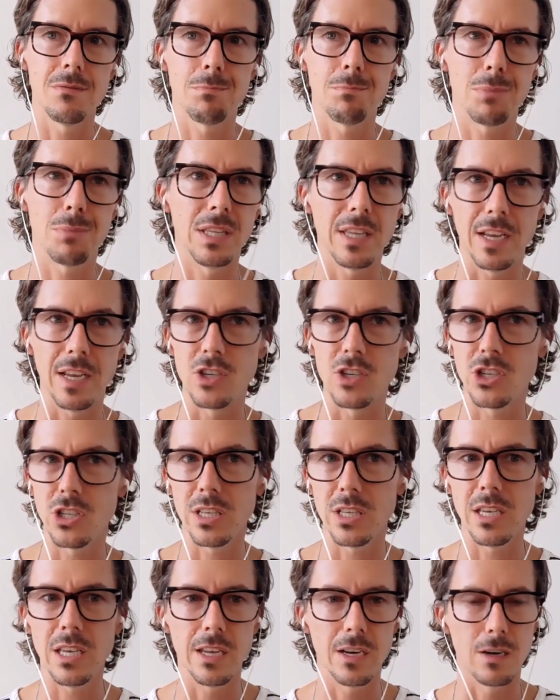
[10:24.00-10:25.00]

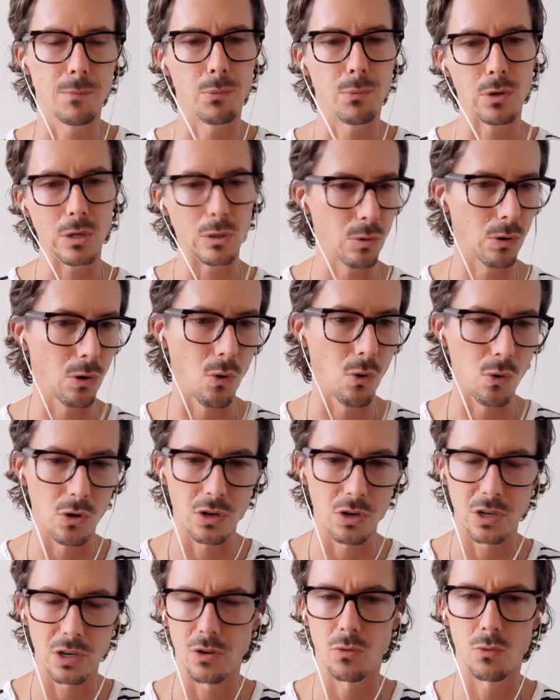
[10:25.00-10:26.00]
potentially in a
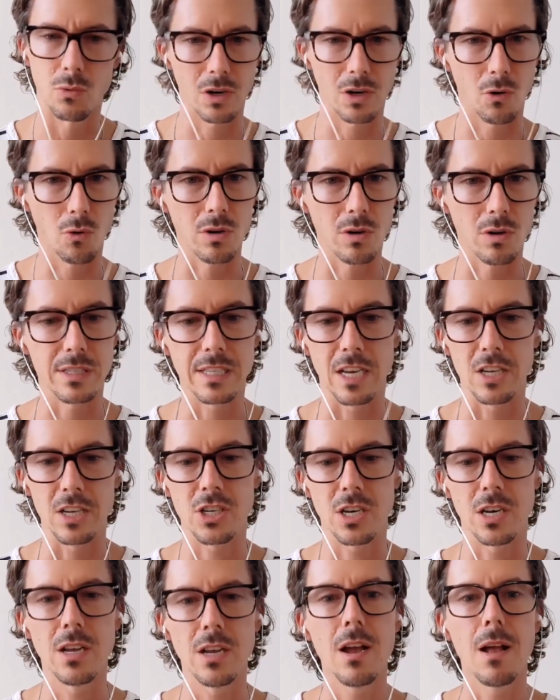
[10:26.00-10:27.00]
pre-recorded or recorded
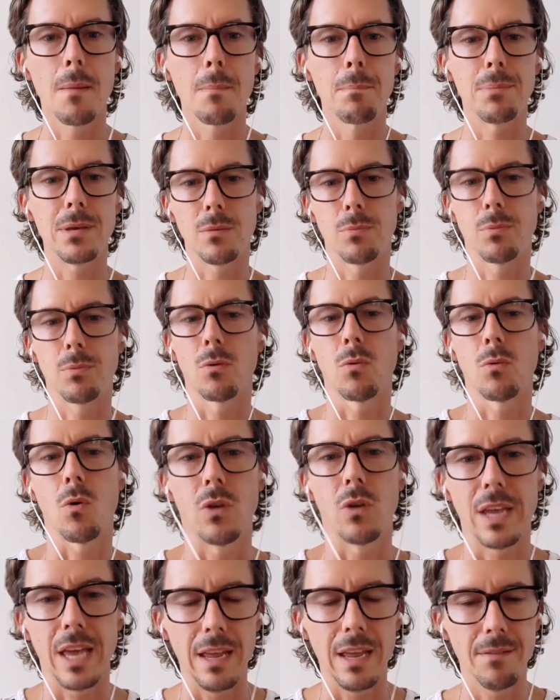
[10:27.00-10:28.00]
session, people
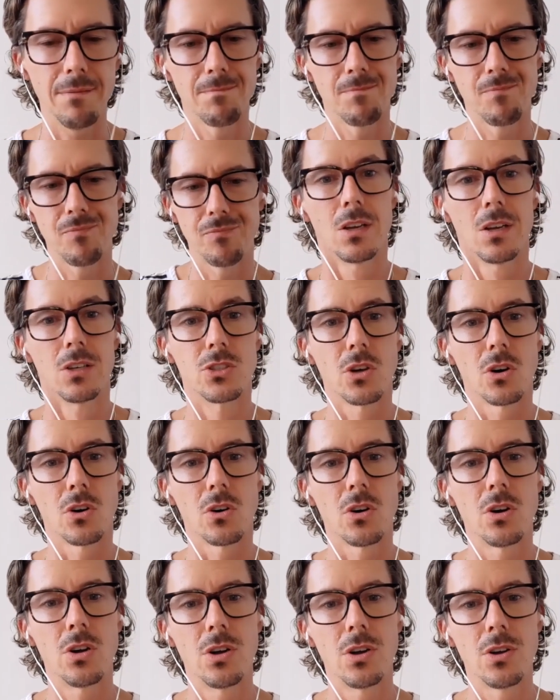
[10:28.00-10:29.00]
won't get.
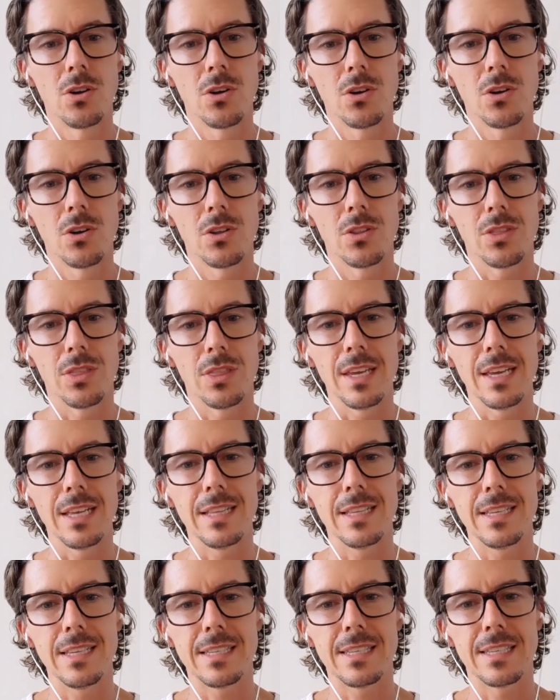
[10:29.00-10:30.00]
So
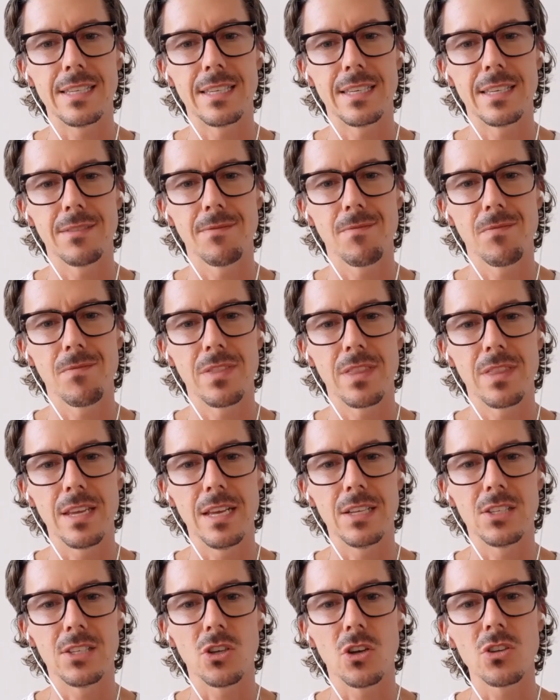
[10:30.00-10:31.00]

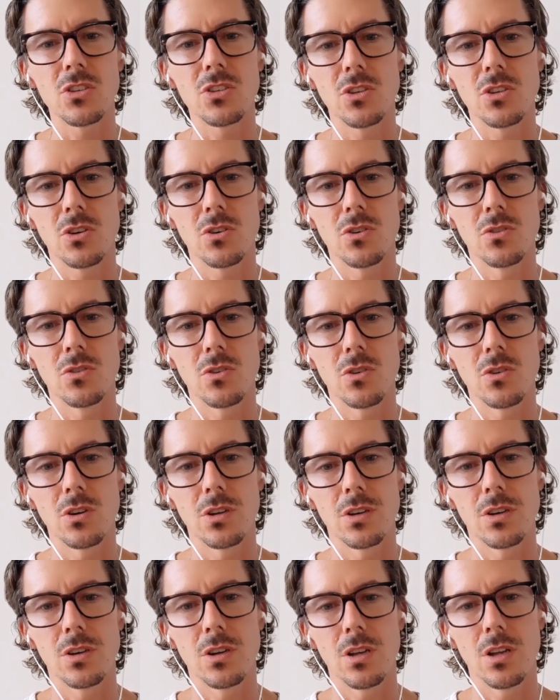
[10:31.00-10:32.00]
it's also
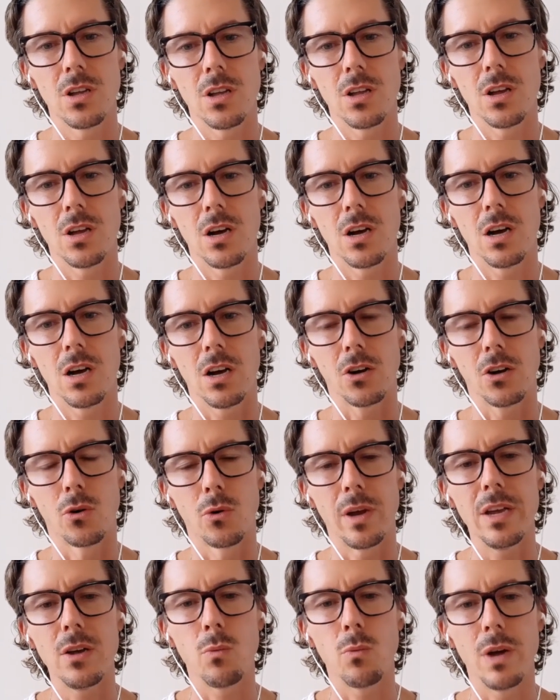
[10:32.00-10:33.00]
a
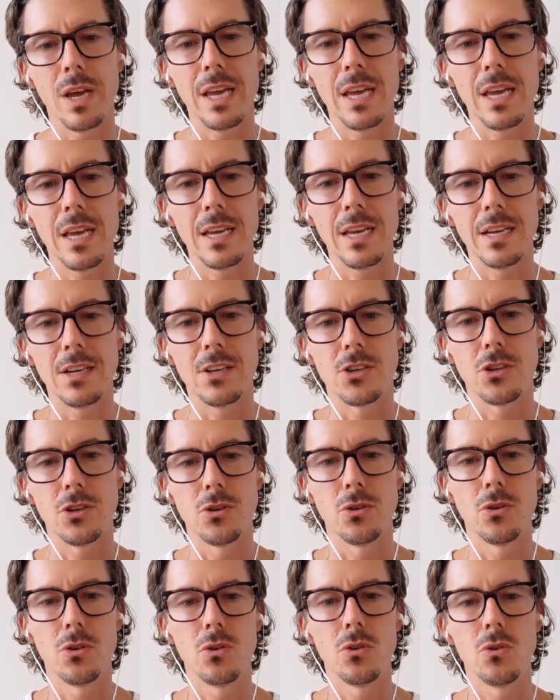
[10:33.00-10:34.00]
great way
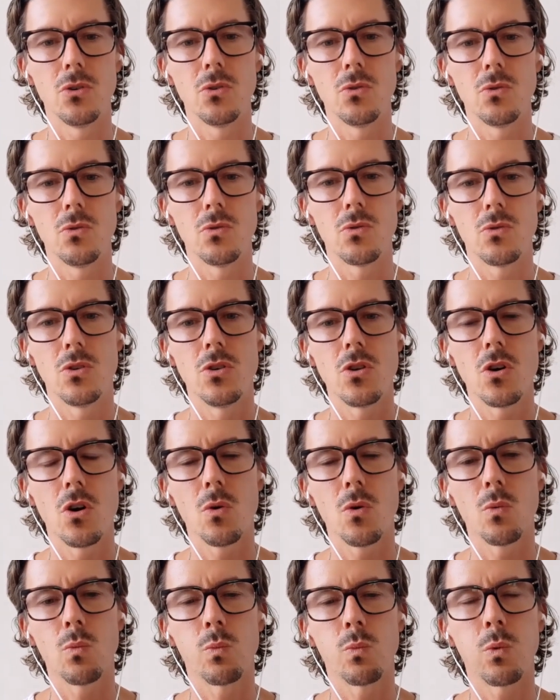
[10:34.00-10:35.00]
to
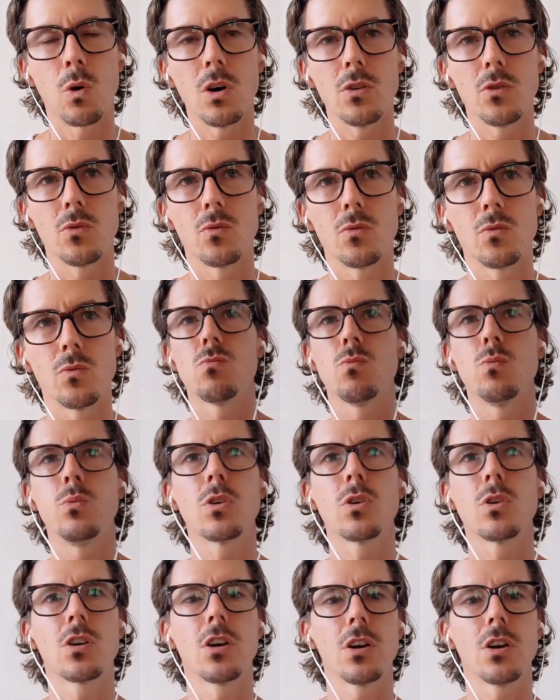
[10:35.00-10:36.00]
know what
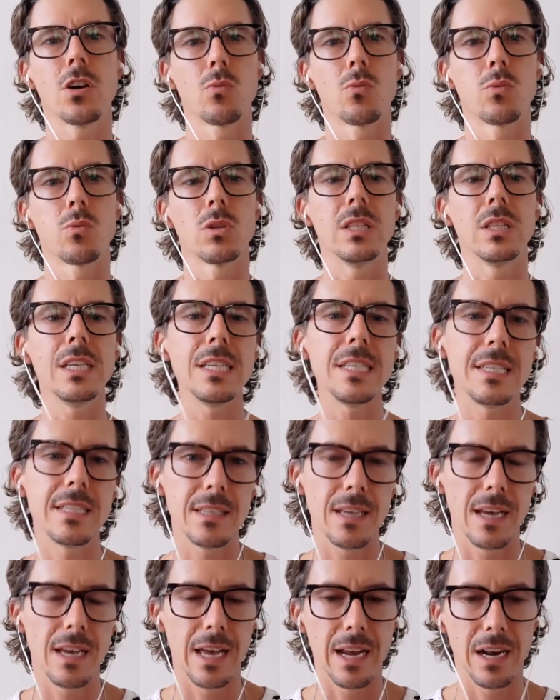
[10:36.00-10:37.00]
we're going to
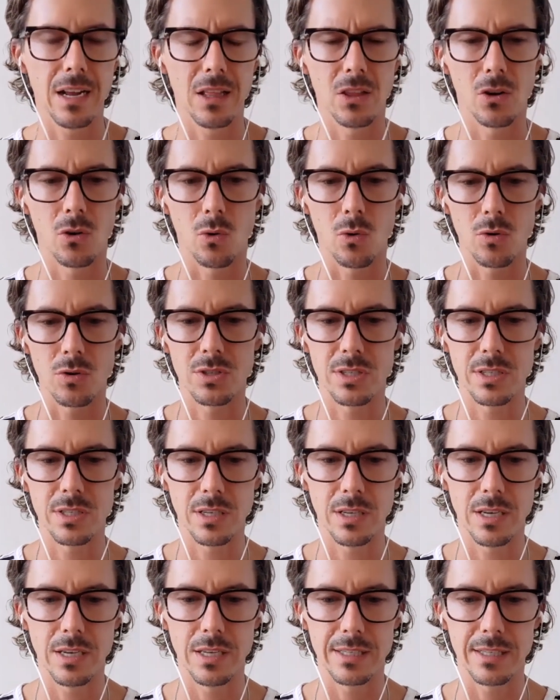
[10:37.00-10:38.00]
release ahead of the course.
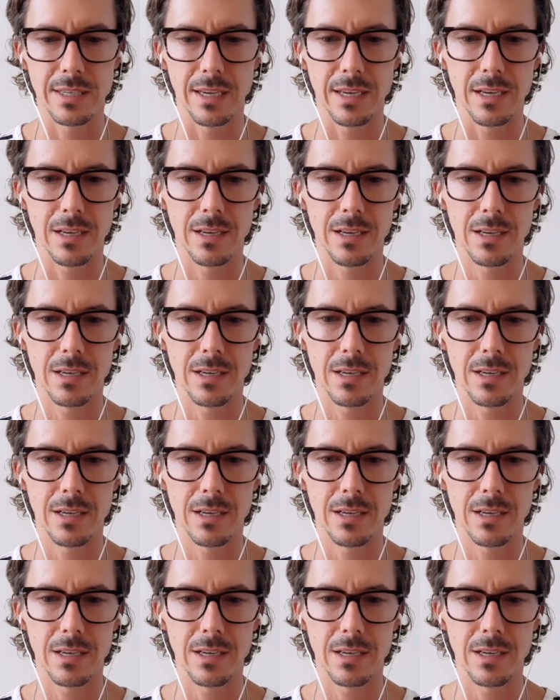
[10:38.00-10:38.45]
It's like